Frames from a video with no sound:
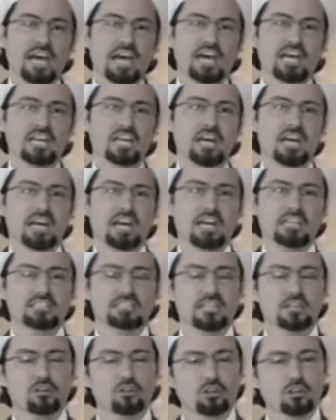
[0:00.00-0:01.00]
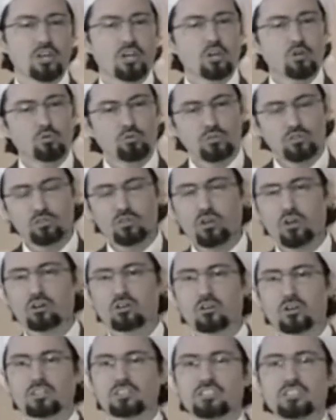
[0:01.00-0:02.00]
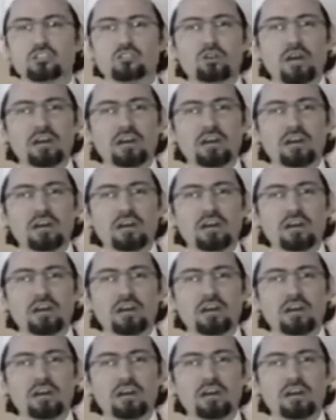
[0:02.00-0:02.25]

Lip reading: And I said, look, when you go across the street,